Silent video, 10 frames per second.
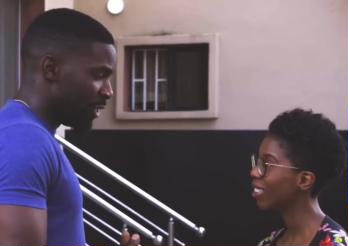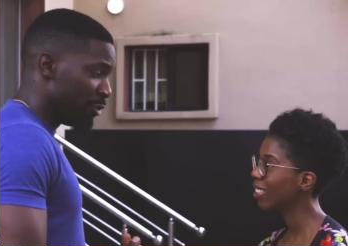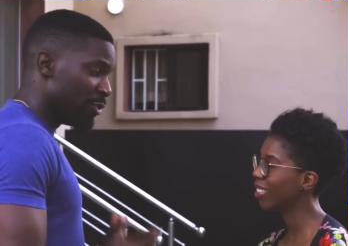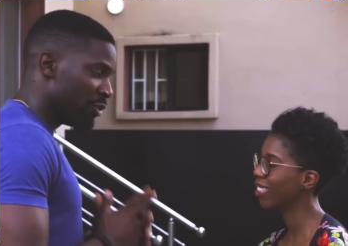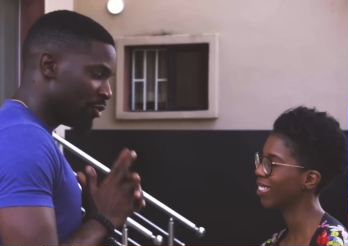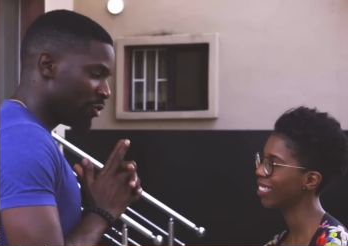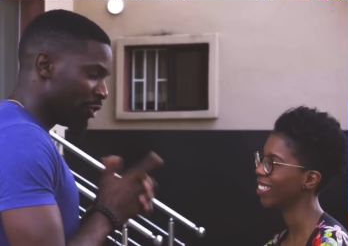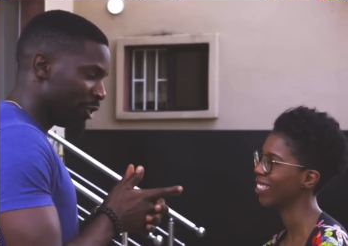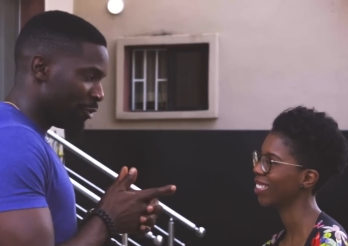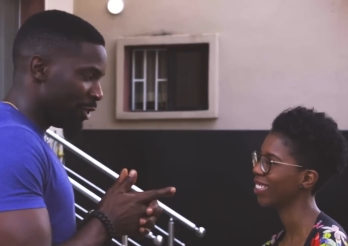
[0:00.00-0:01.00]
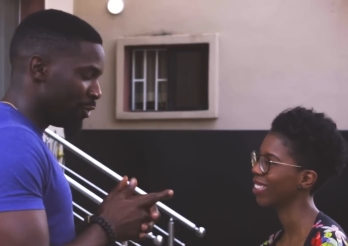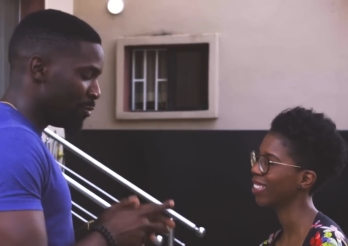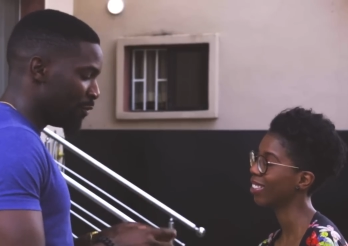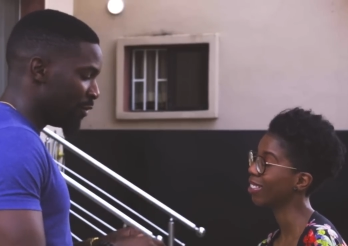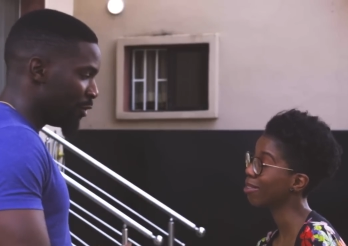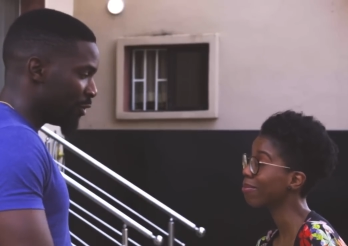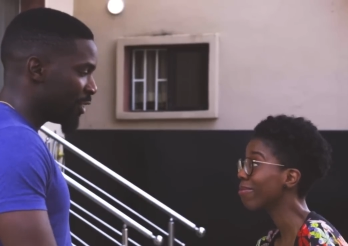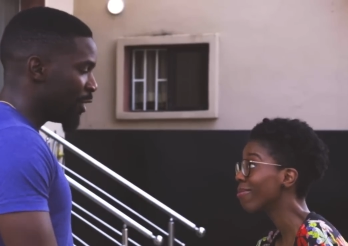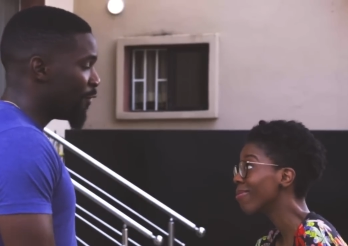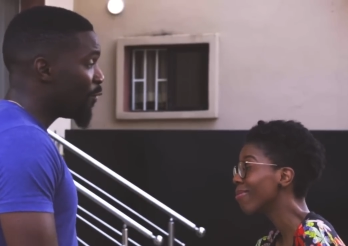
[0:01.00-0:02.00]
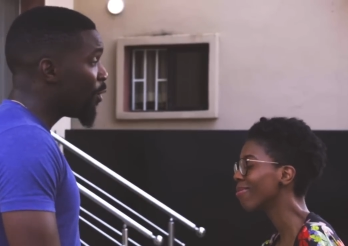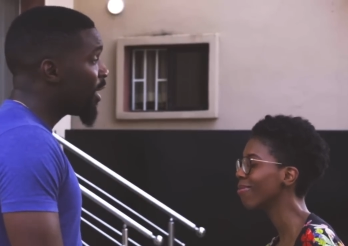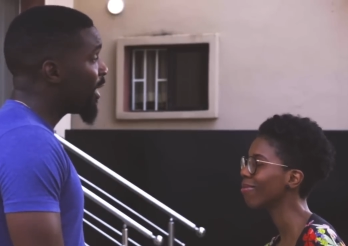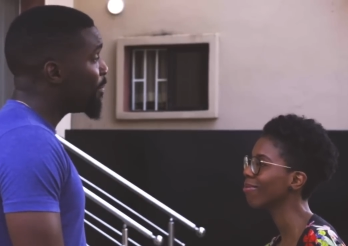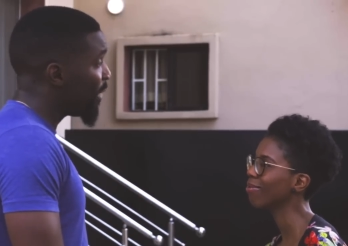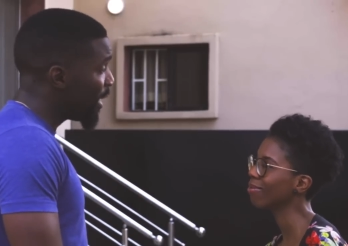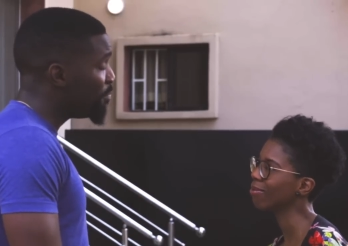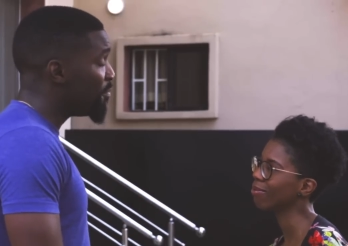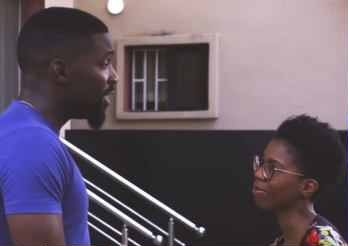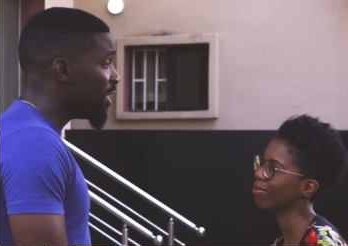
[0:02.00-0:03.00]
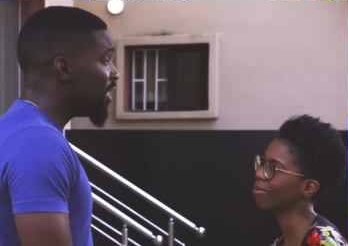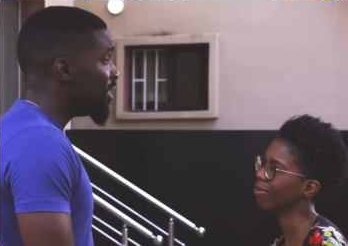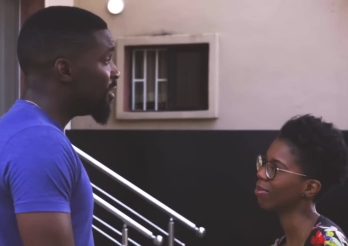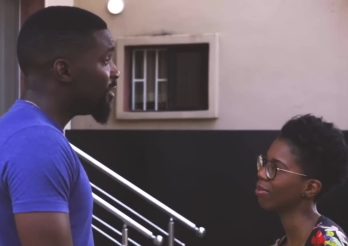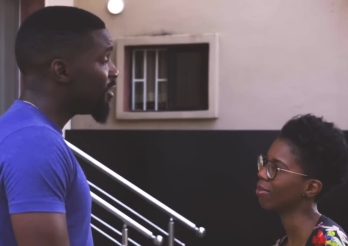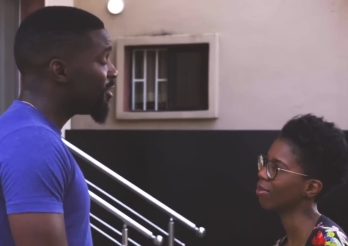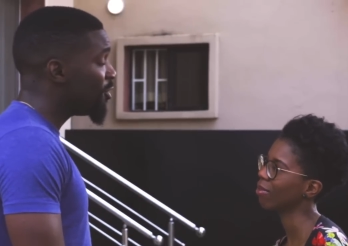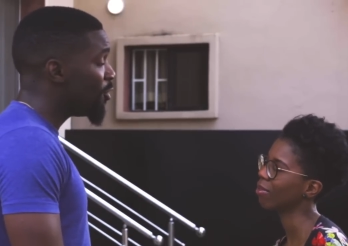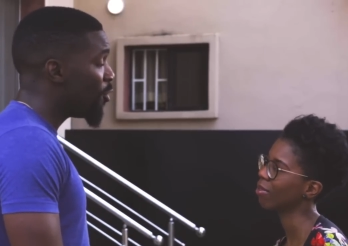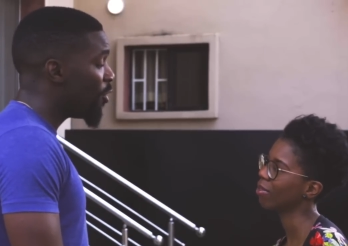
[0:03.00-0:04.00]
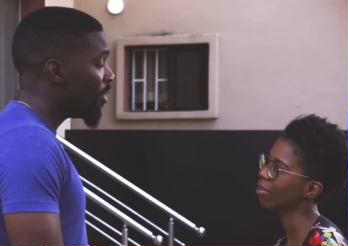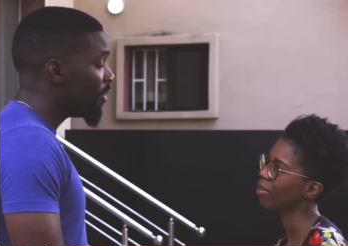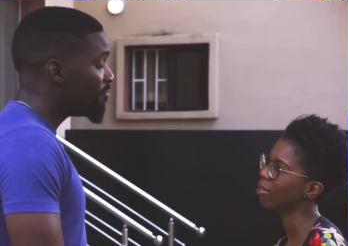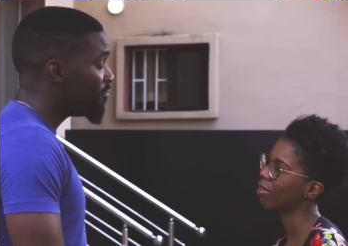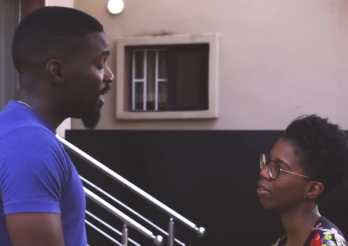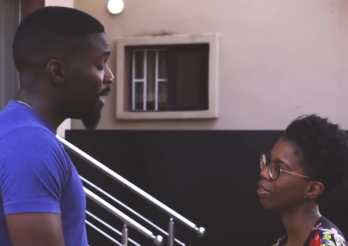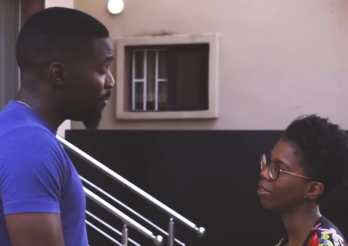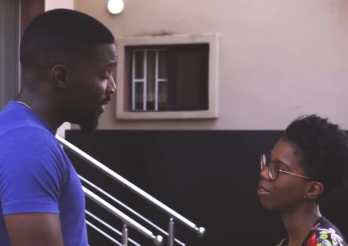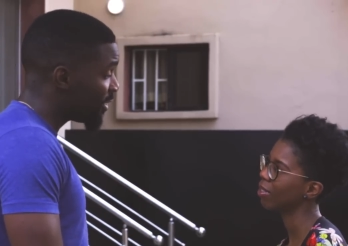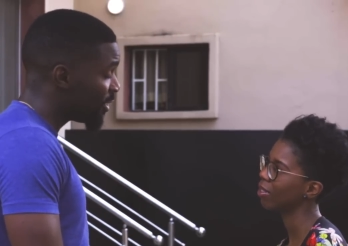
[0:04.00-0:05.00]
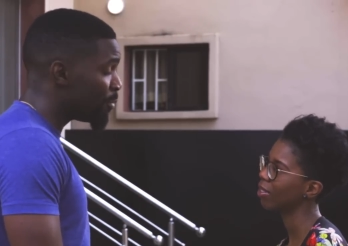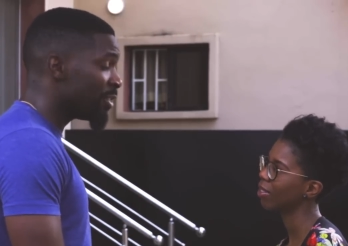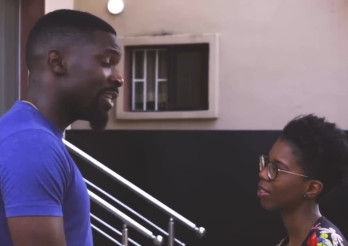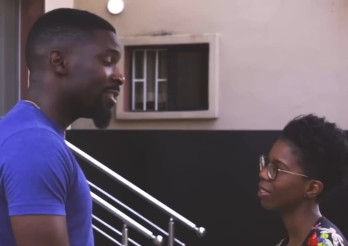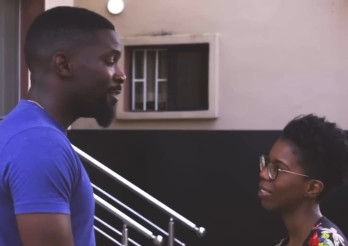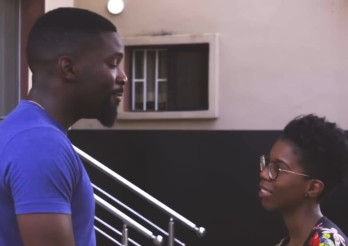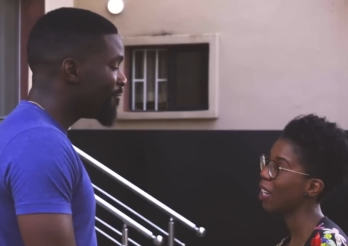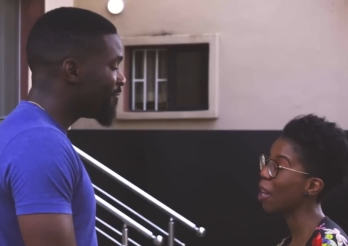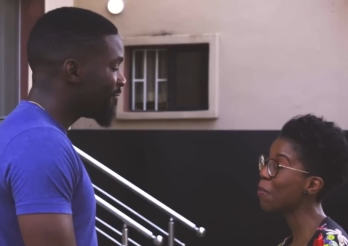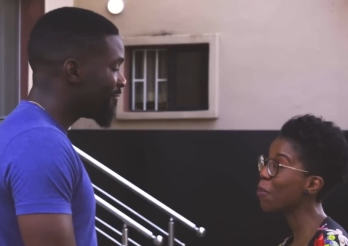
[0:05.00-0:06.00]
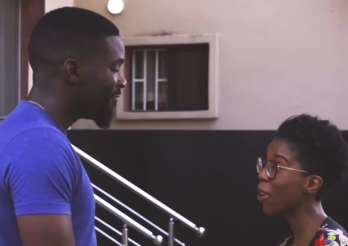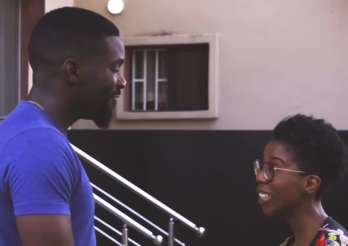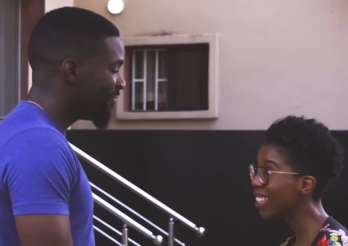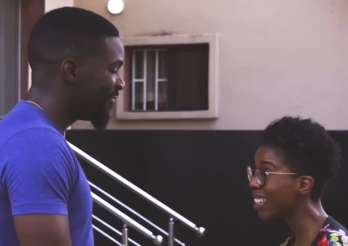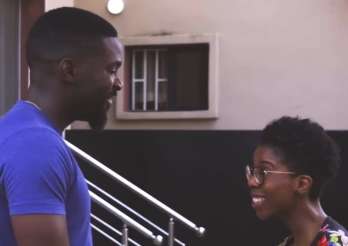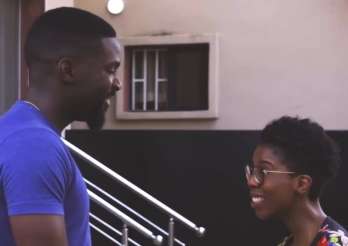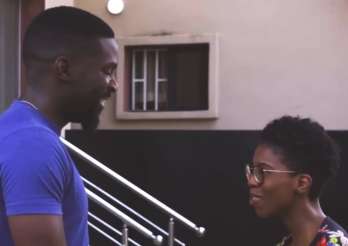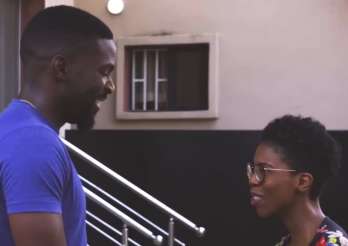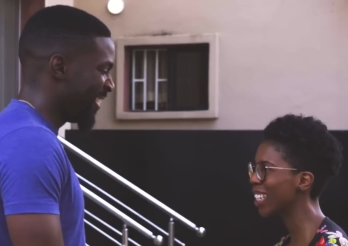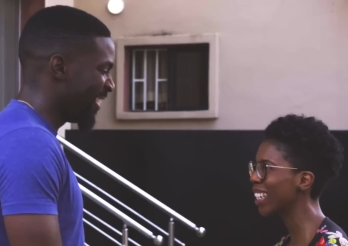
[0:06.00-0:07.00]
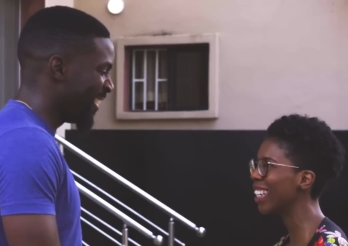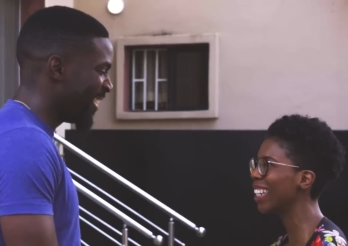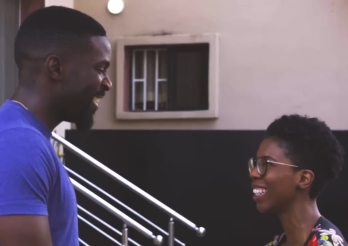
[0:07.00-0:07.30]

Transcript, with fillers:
Speaker 1: You're doing such a great job of it yourself. What I might be is your apprentice protector.
Speaker 2: Apprentice? Really?